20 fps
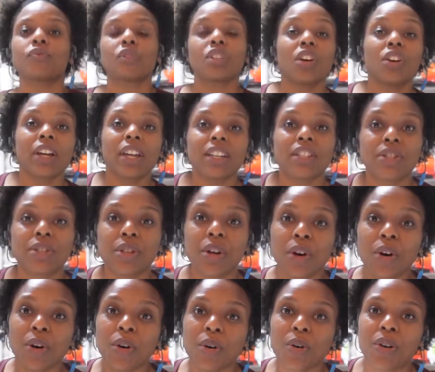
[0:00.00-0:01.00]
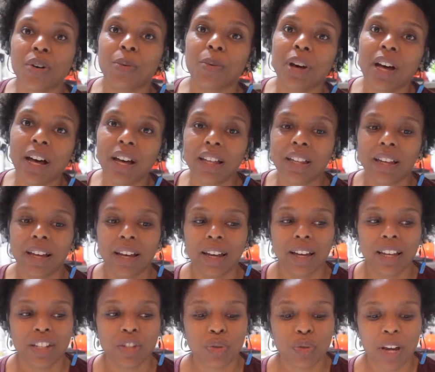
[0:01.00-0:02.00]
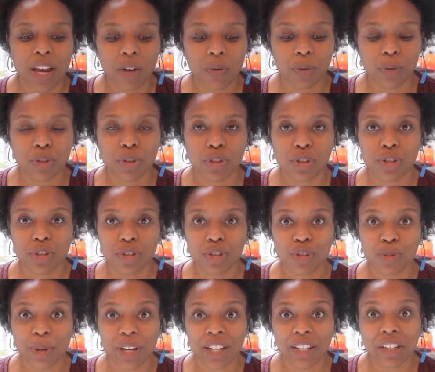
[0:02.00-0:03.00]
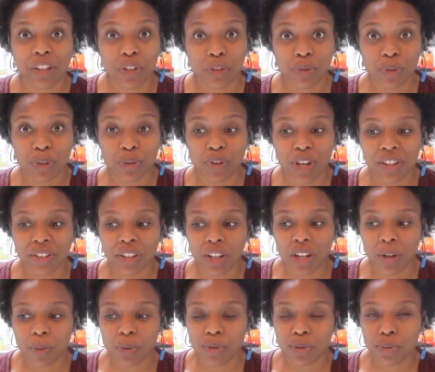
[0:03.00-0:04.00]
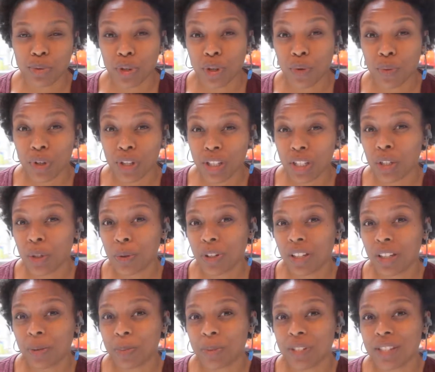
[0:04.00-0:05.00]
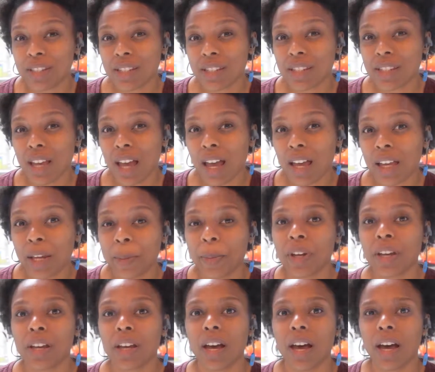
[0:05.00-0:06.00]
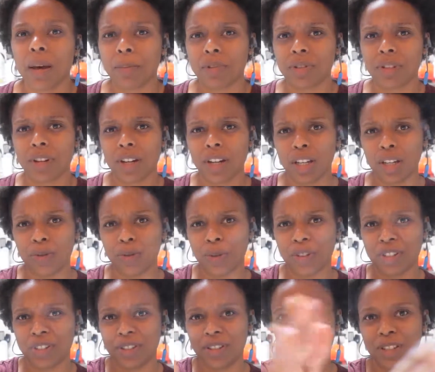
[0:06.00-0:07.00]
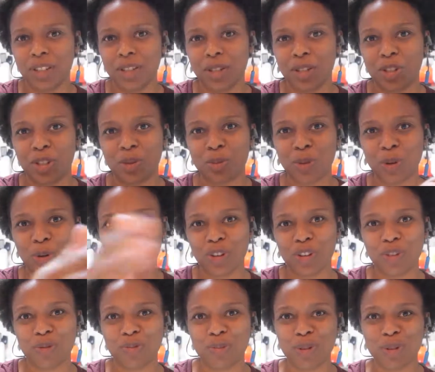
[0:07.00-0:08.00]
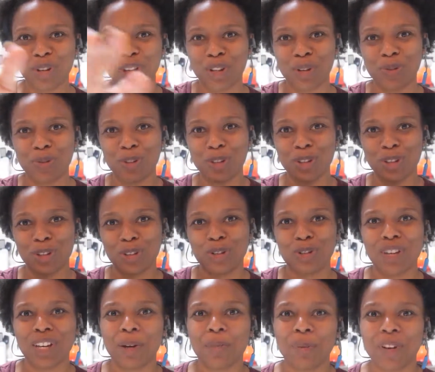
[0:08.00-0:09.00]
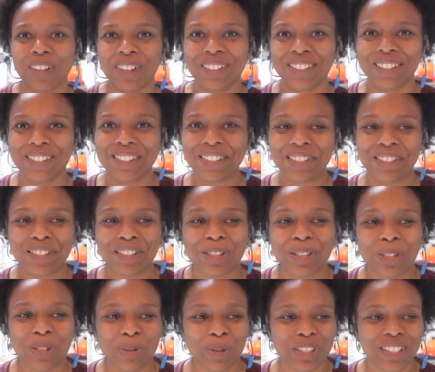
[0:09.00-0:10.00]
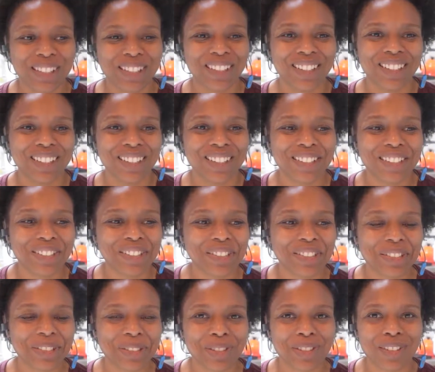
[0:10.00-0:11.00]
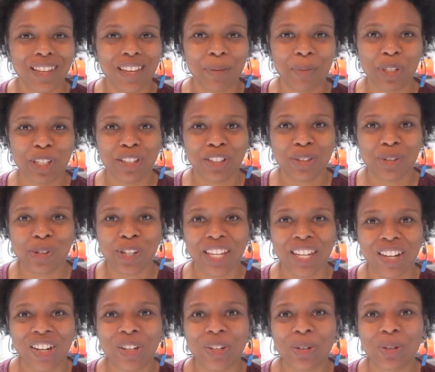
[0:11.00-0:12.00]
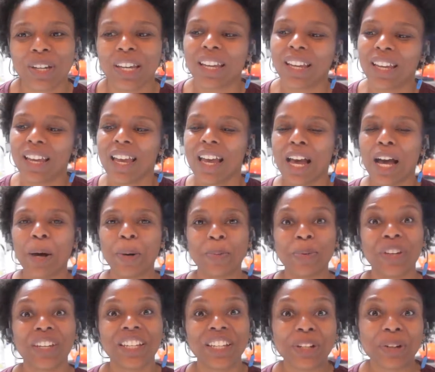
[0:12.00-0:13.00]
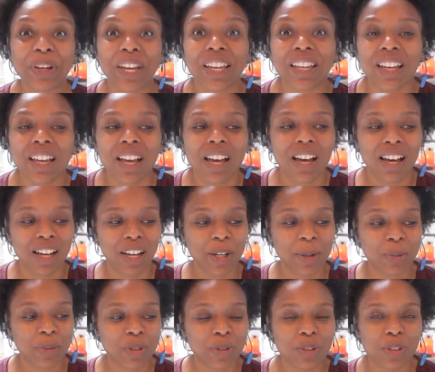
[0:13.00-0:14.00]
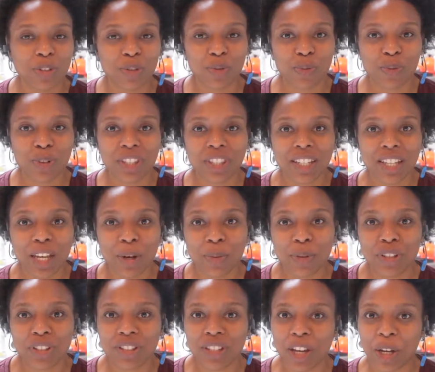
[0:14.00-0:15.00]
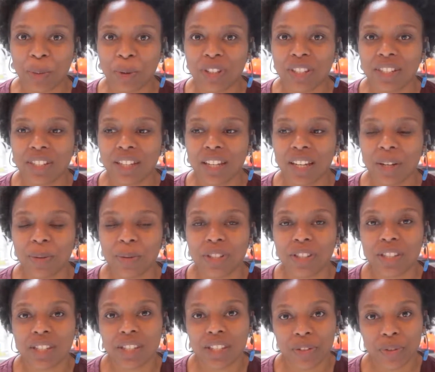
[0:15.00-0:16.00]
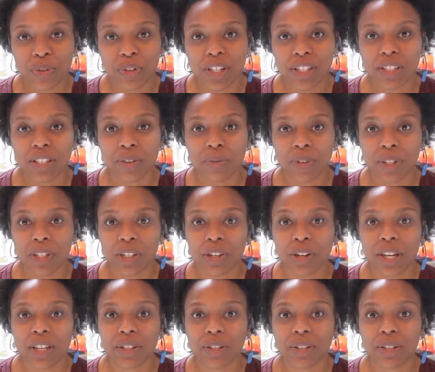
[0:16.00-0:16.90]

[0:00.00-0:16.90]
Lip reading: Okay, so while I traveled to do my interview, I thought I would do a really quick business time. I'm sorry if you can see the smoke blowing in front of you. I bought incense this week and I'm getting a little carried away. But anyway, so the one thing I wanted to talk about today was this interesting video I